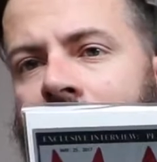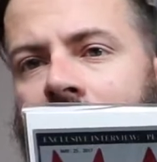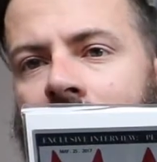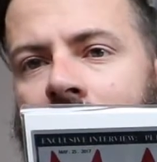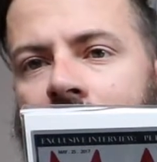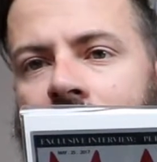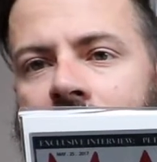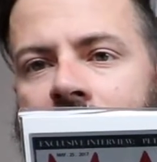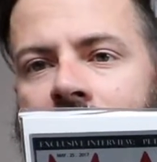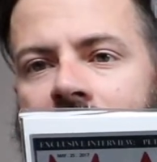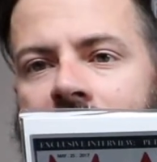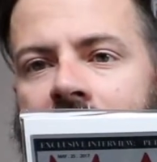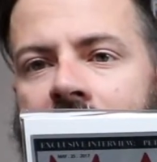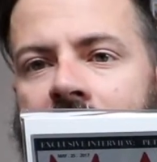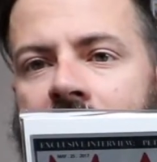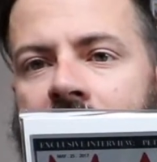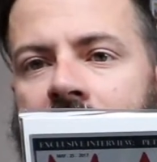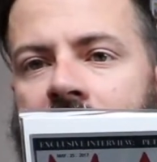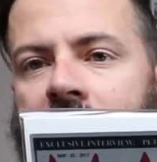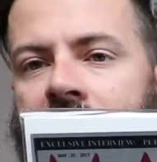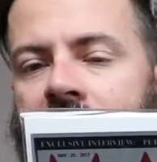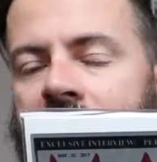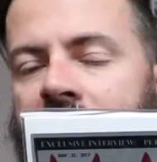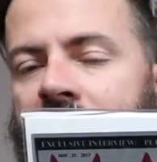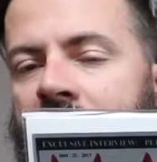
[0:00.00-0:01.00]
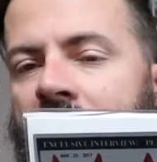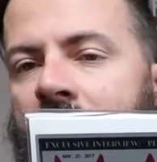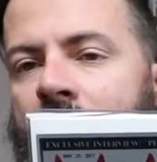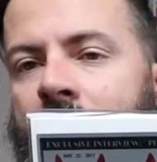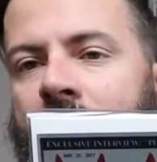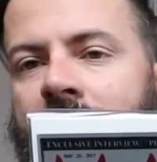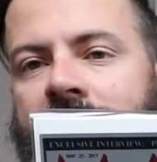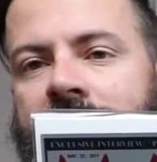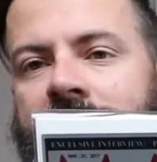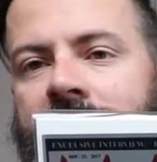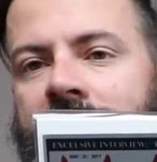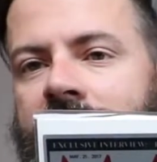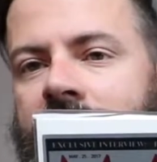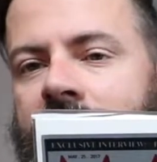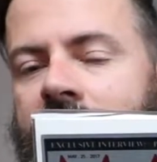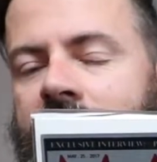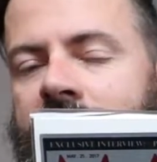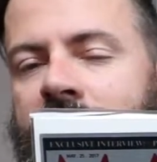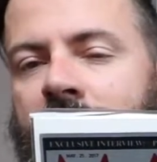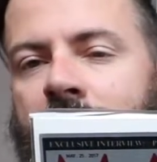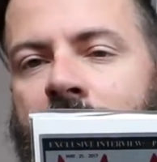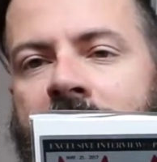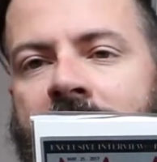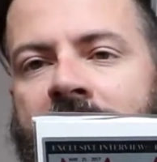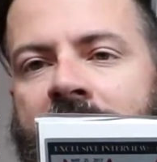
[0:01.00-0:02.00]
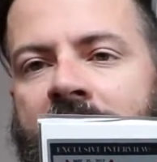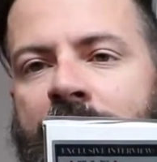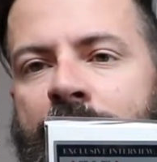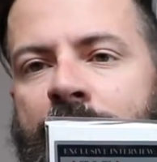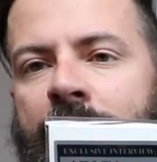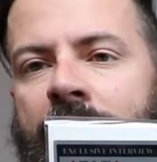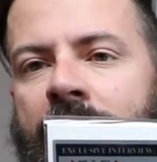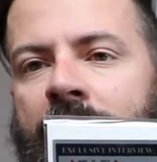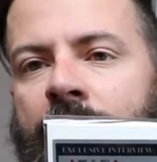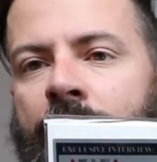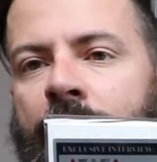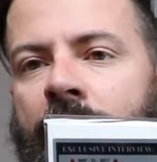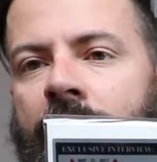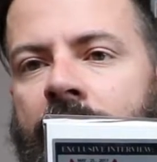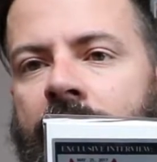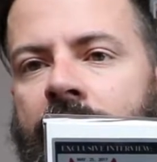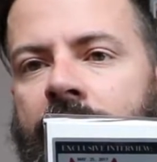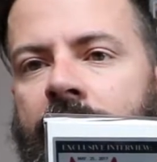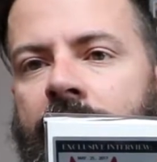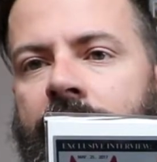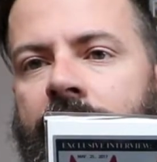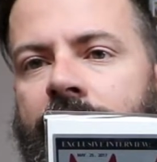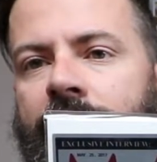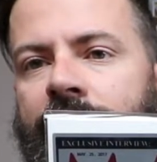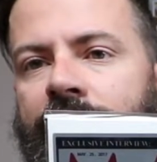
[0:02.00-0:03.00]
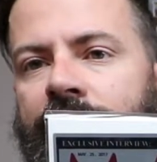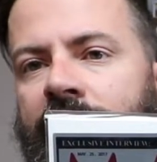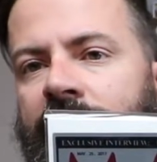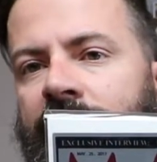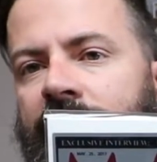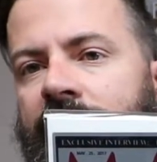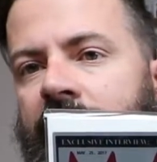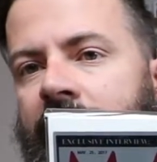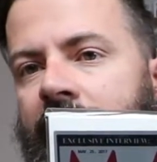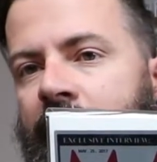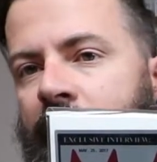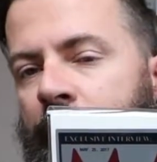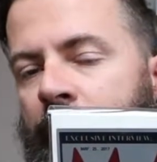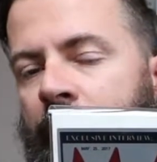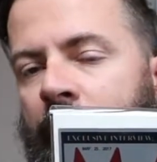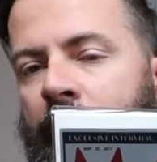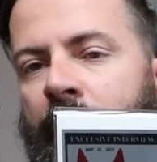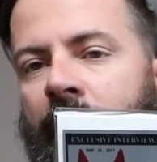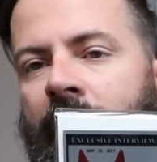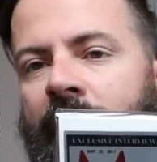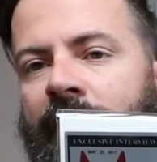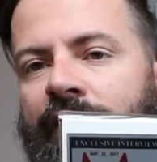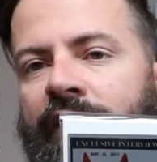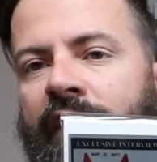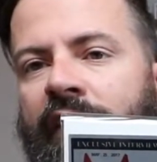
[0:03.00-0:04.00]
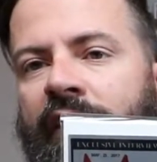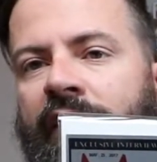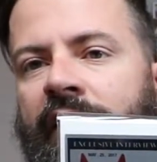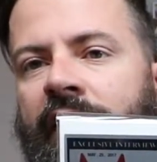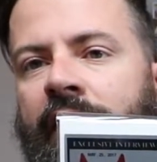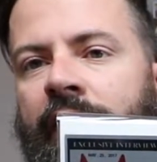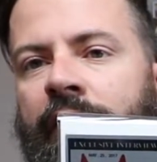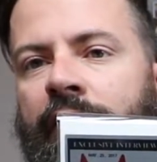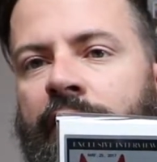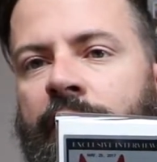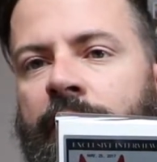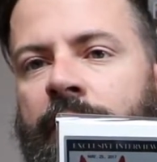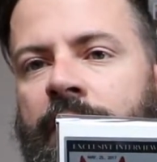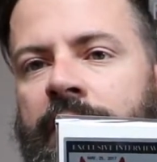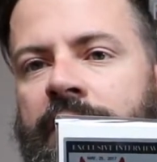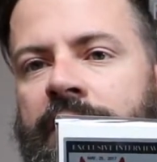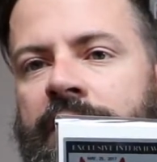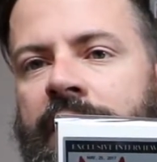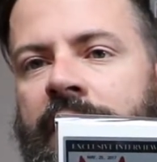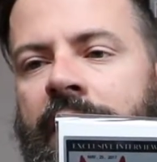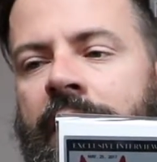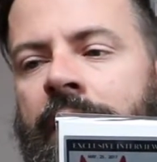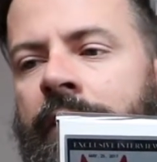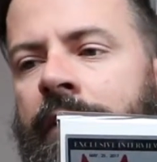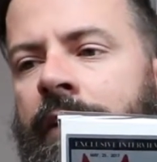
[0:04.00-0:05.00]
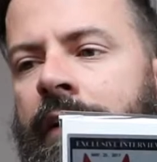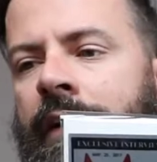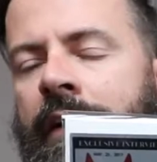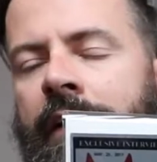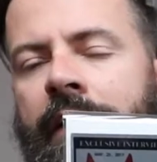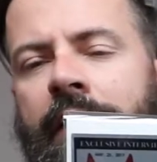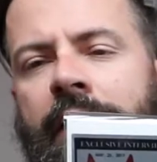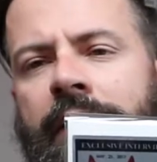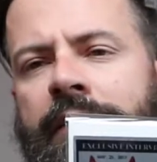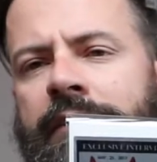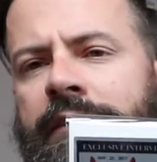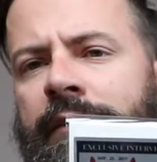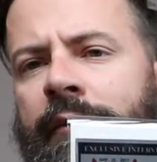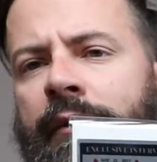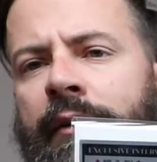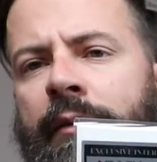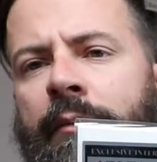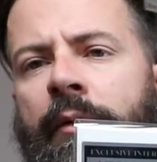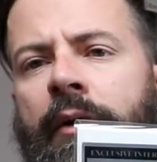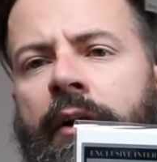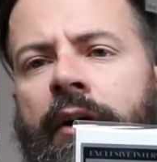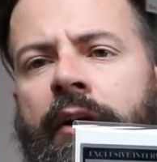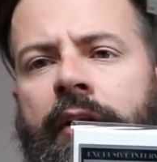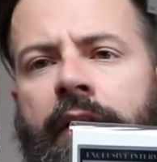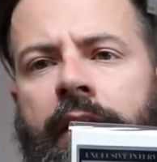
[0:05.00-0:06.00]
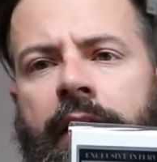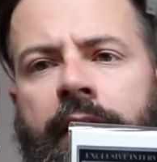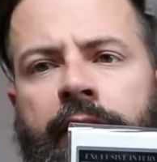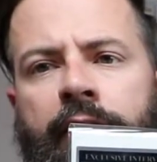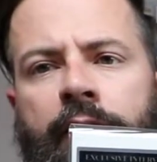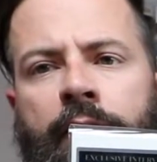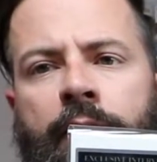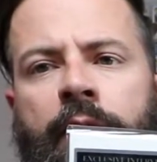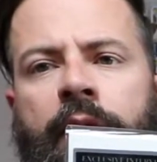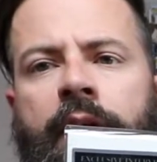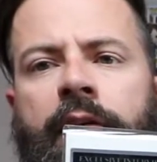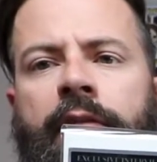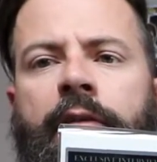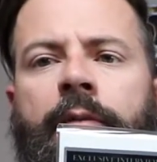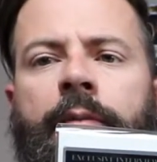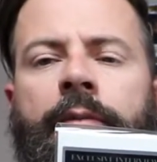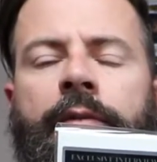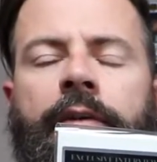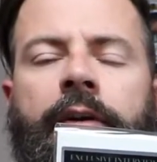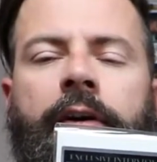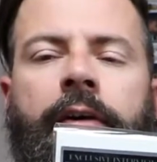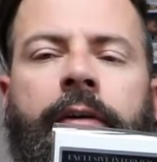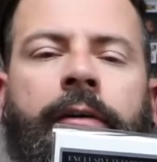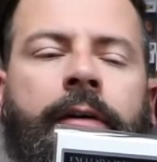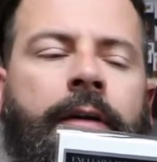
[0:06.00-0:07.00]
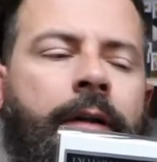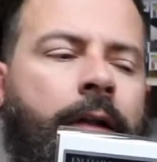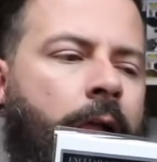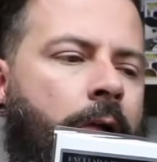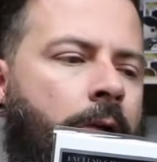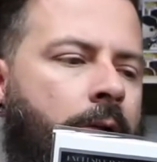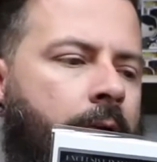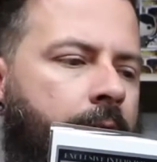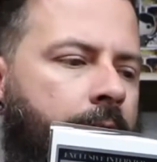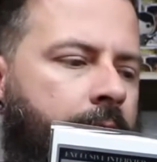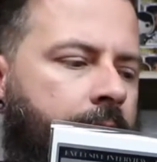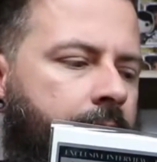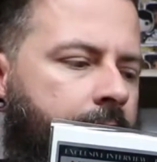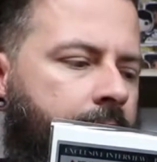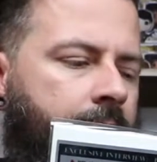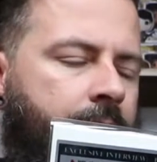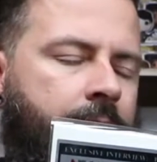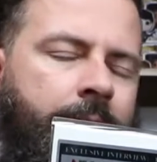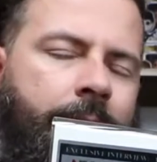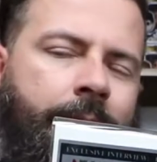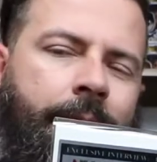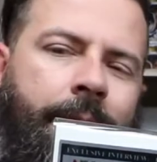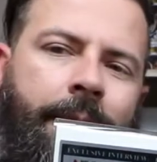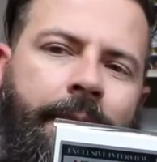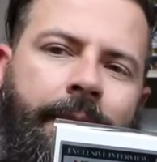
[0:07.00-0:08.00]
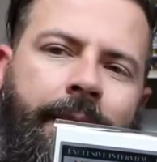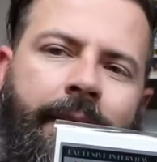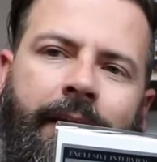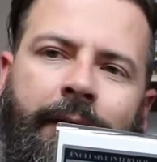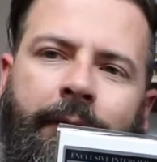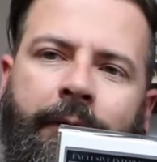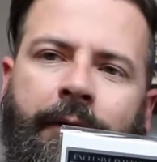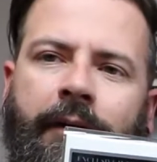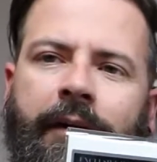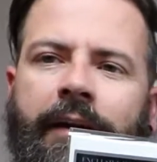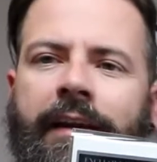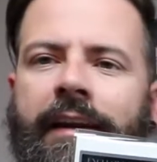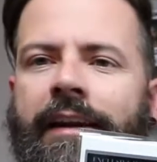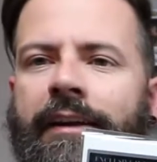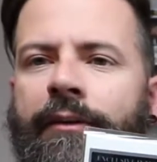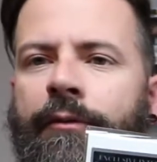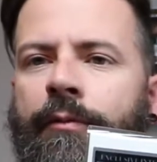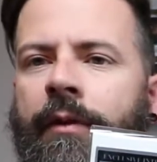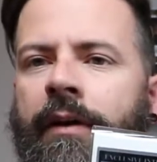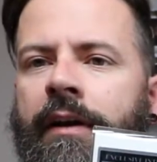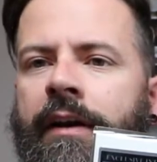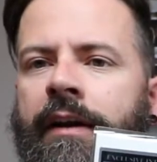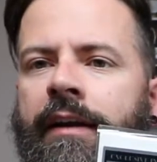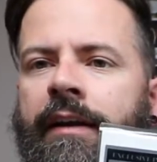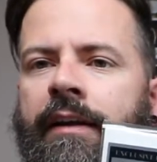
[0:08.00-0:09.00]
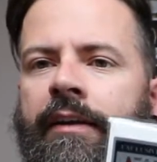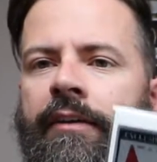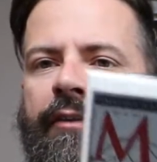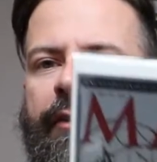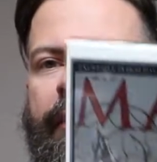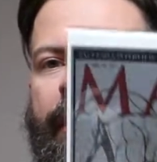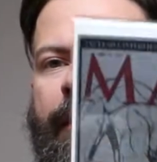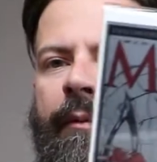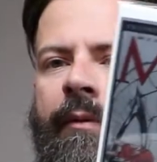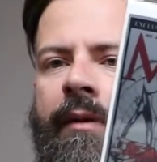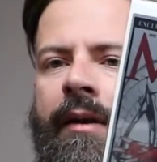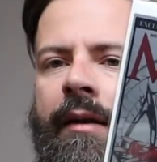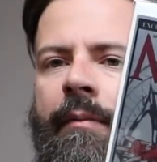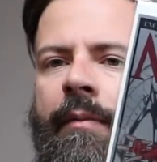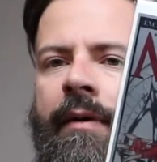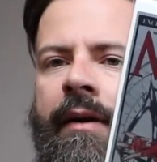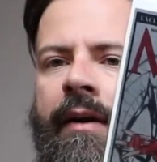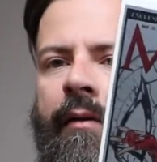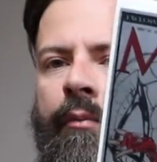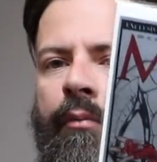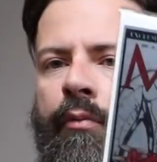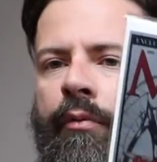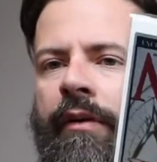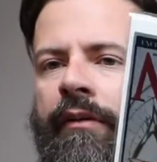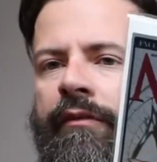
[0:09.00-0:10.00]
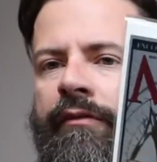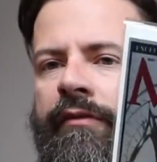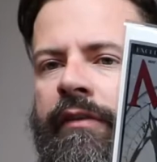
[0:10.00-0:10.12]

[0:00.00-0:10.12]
I was like, hey, do you have any comics? And he's like, somebody came by and bought 50 of them. He brought 50 of them to sell. Somebody bought every one of them. So, I mean, it is what it is. So I wound up buying a print